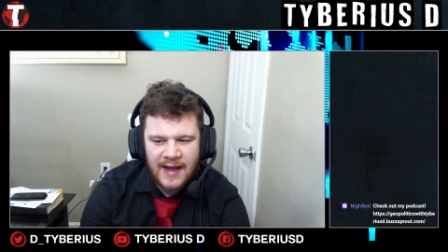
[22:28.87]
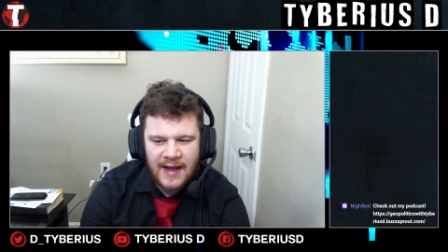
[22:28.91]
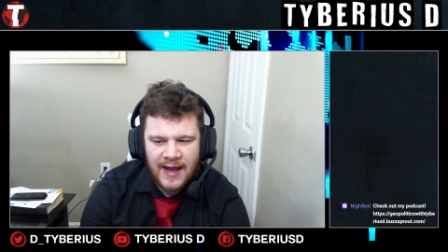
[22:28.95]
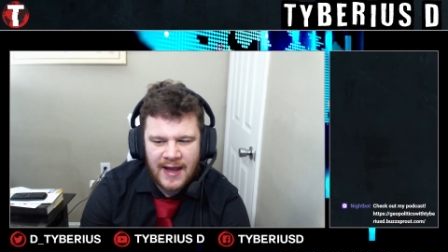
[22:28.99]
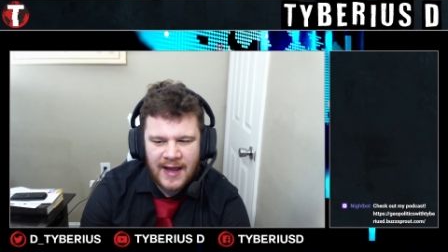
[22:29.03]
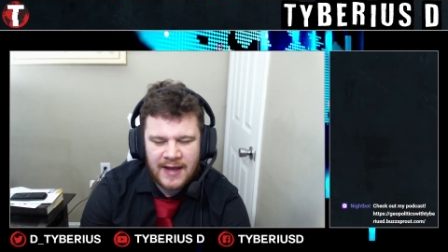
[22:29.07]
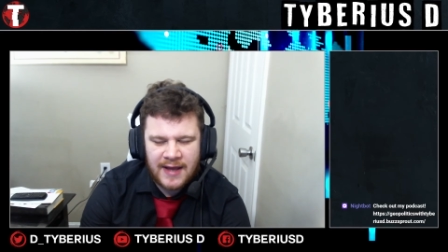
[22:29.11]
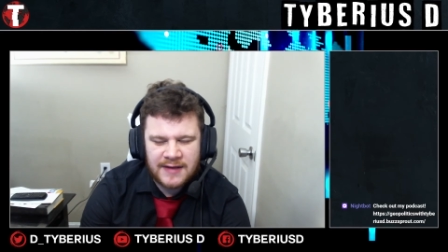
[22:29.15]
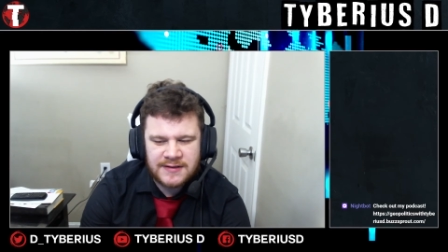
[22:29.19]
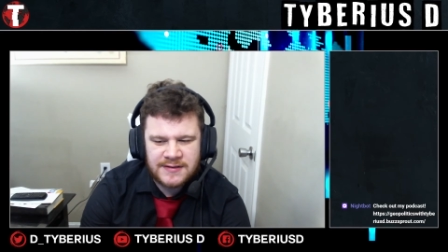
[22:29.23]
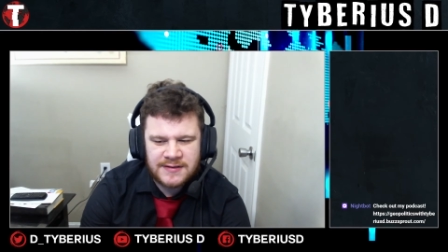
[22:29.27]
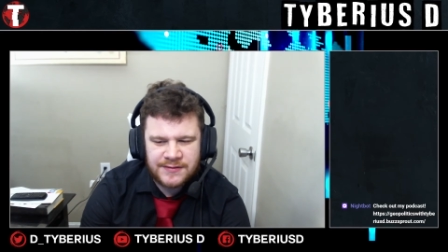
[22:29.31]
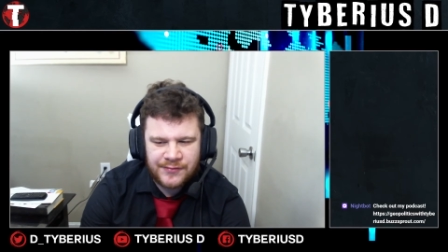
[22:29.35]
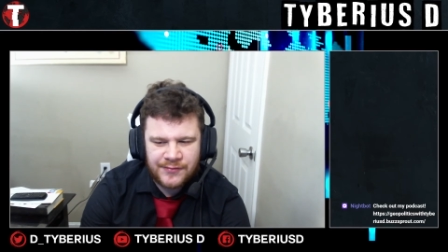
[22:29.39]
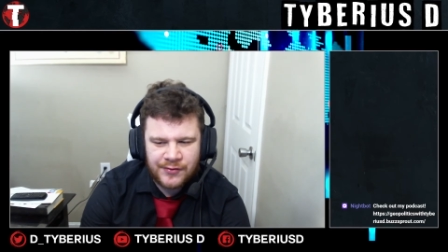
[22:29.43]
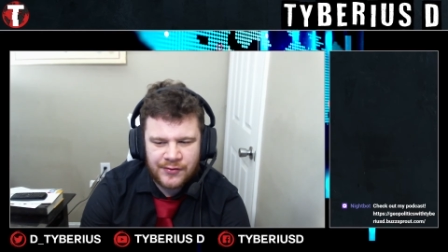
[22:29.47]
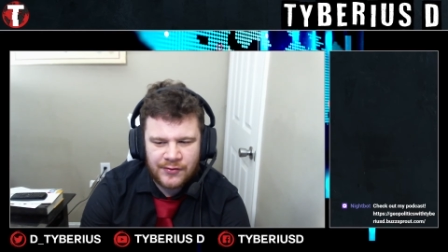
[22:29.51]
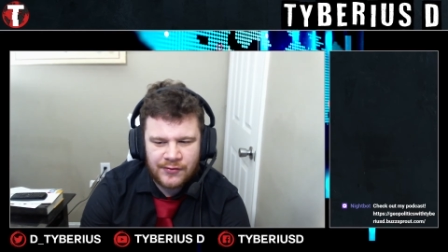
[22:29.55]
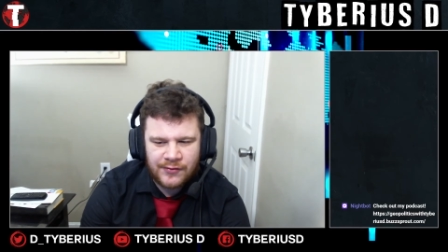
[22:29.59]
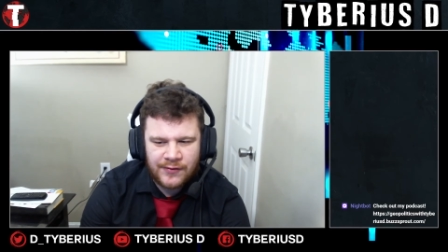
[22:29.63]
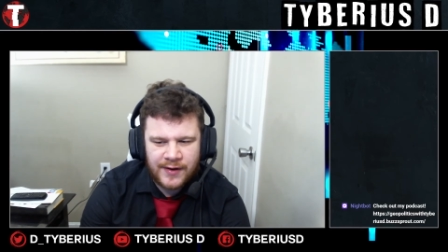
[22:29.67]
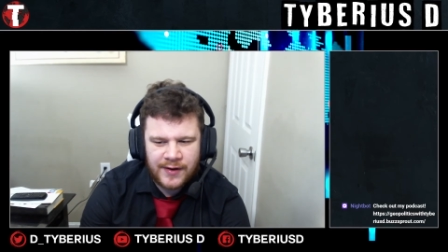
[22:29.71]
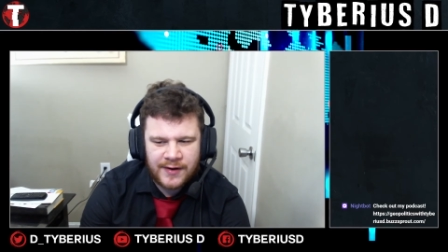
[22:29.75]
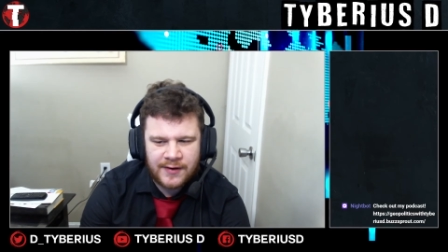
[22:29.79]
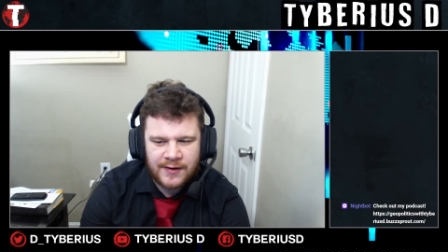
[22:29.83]
and sooner
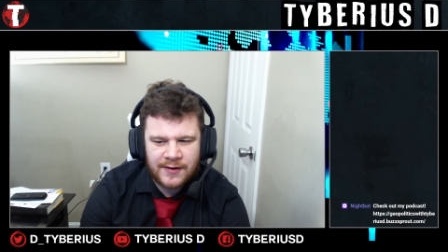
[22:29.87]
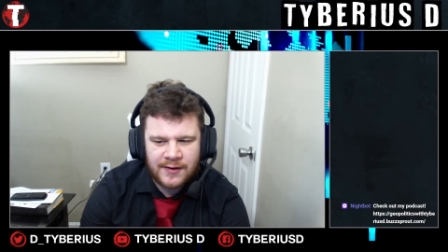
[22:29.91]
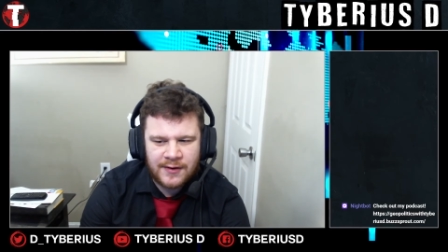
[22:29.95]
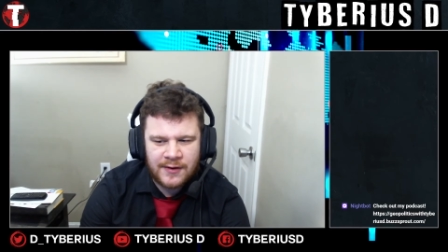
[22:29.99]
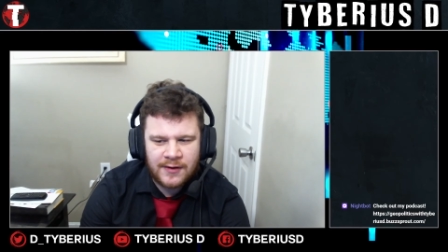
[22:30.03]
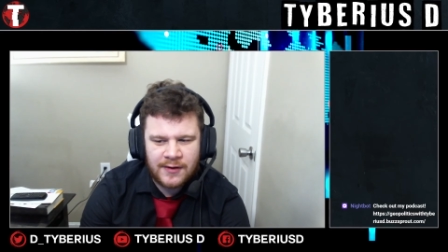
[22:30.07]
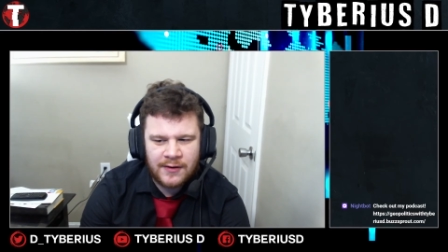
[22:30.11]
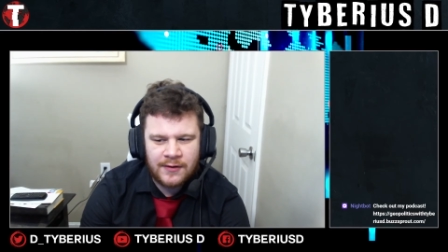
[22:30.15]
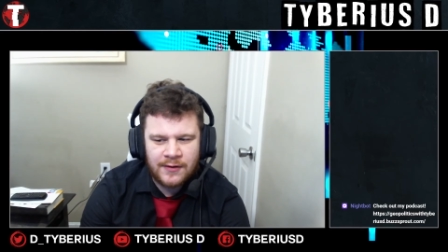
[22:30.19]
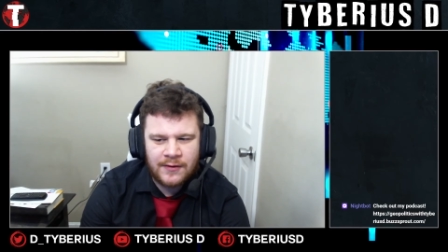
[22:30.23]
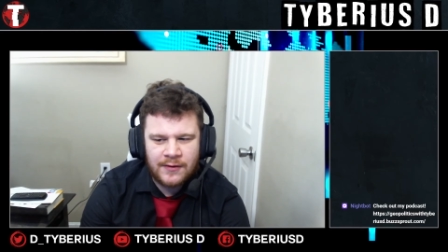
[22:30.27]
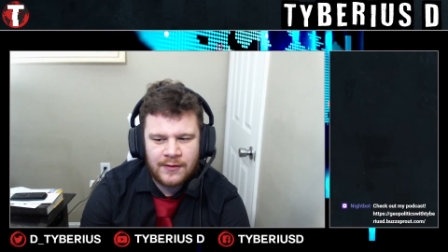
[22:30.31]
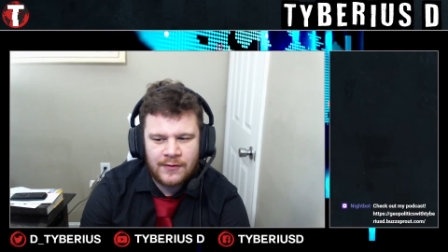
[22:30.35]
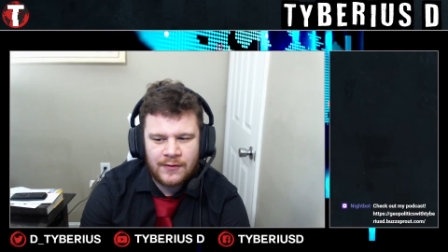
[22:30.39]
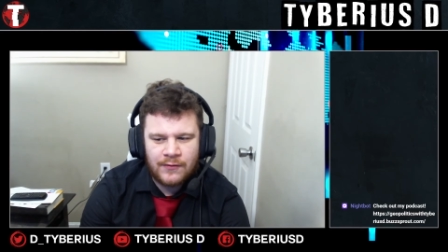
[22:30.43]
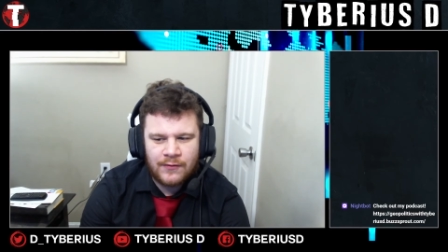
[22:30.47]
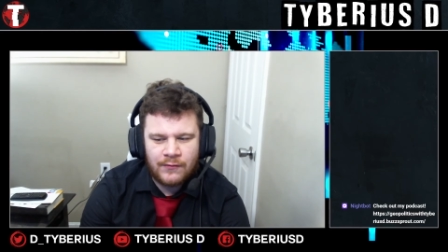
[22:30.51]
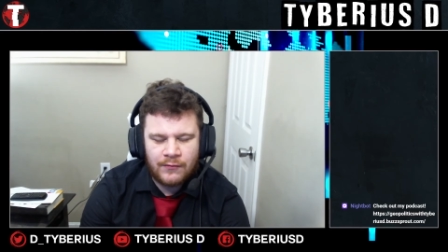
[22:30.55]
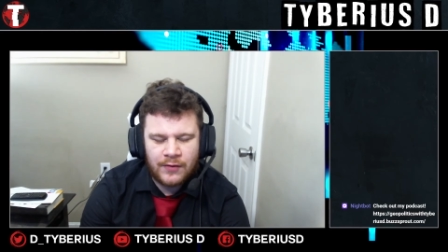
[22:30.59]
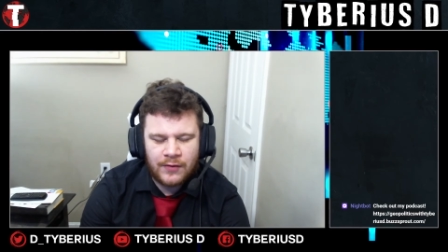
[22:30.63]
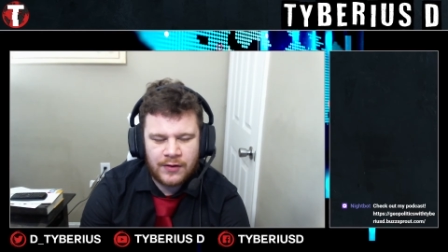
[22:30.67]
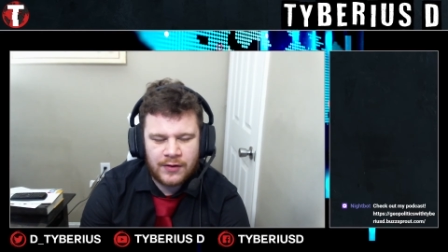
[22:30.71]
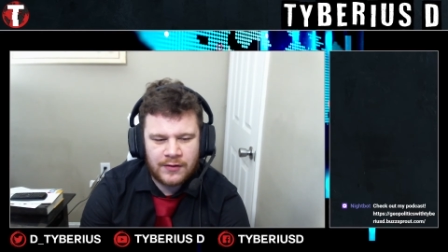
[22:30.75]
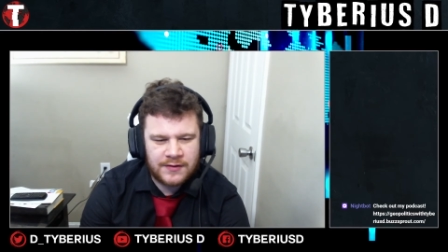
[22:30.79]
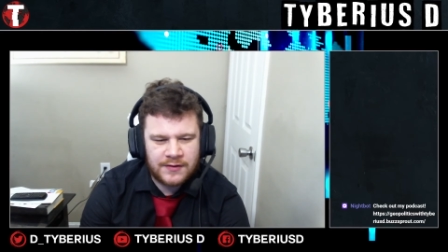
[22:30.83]
or later,
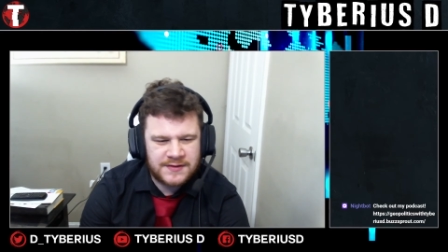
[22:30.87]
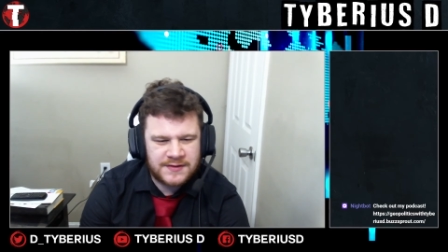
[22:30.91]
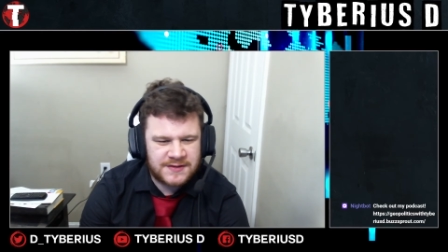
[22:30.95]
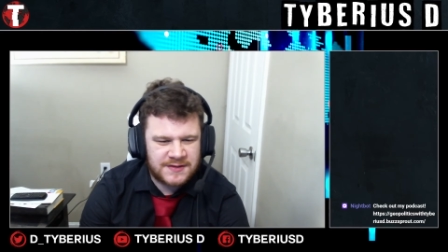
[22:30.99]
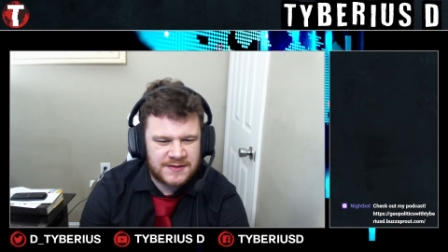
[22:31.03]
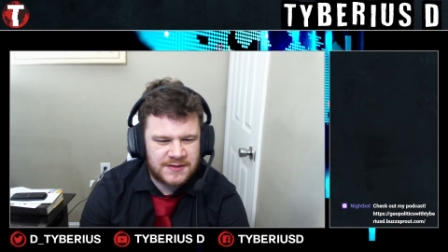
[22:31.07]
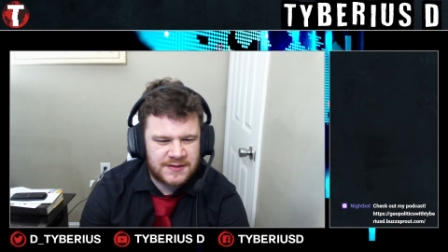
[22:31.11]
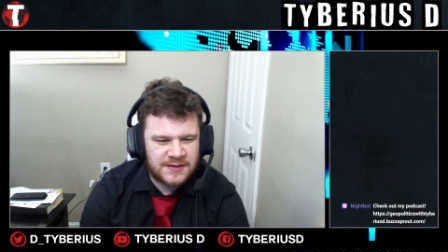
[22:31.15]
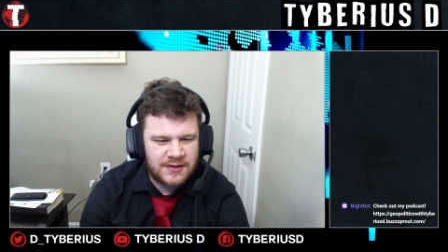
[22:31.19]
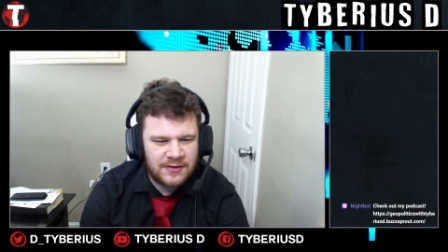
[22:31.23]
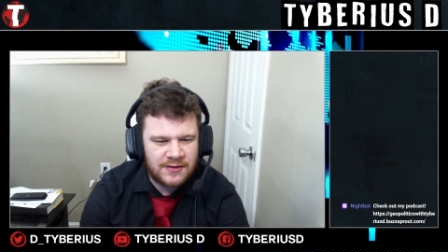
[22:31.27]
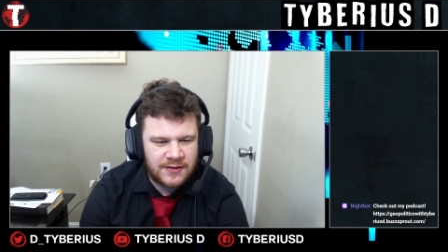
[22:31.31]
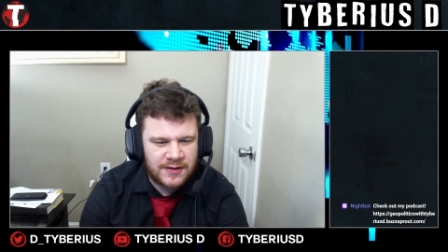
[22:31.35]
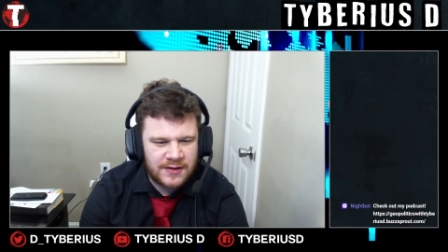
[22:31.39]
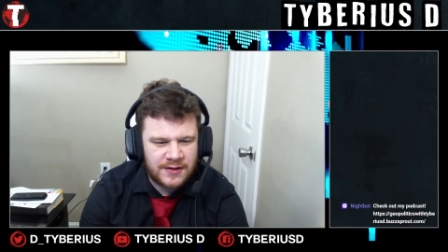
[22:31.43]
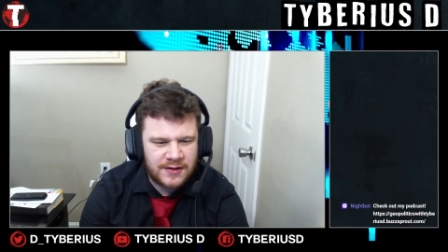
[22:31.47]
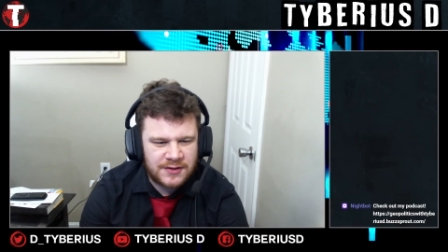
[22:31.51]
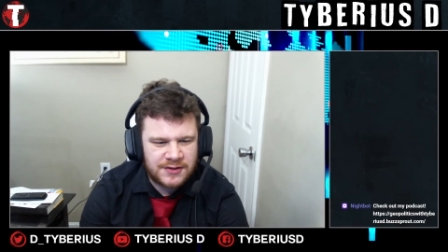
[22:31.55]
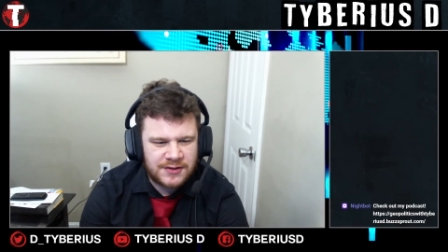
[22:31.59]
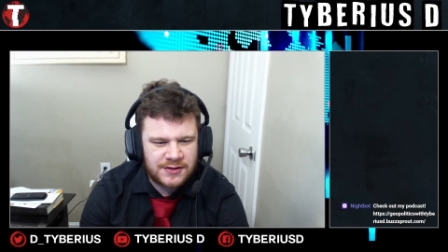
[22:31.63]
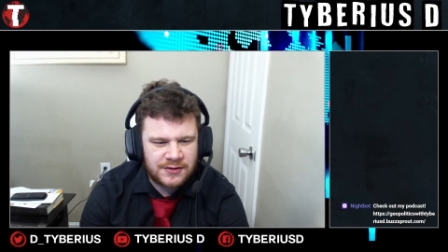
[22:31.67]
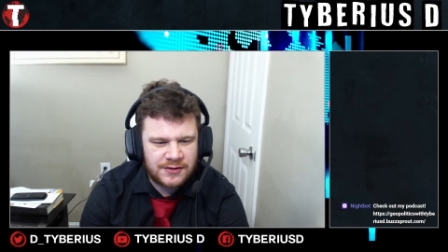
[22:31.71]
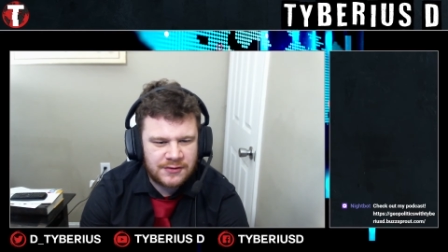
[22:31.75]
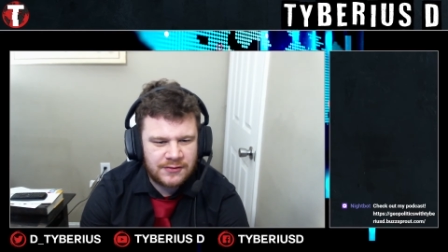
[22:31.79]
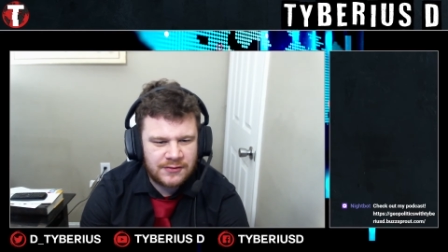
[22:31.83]
whether it's a security
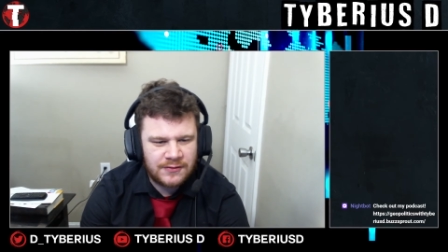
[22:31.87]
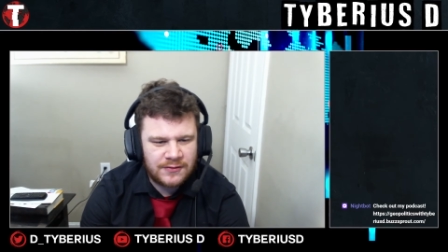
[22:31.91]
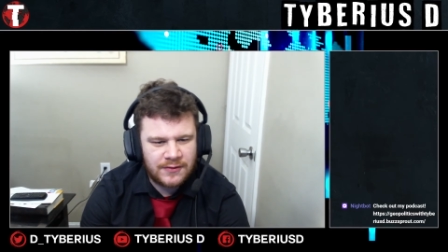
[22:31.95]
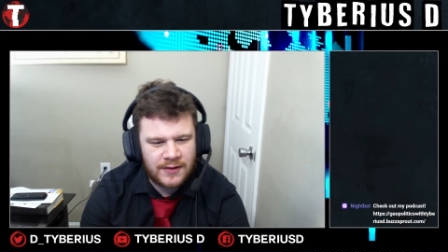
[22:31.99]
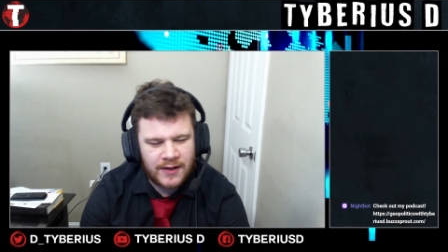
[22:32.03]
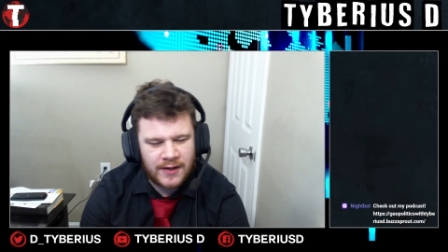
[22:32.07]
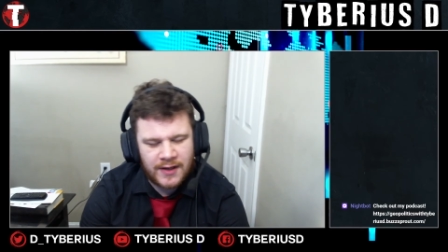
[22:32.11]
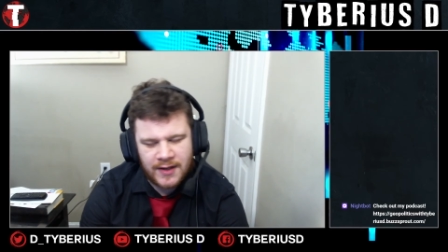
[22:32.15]
issue,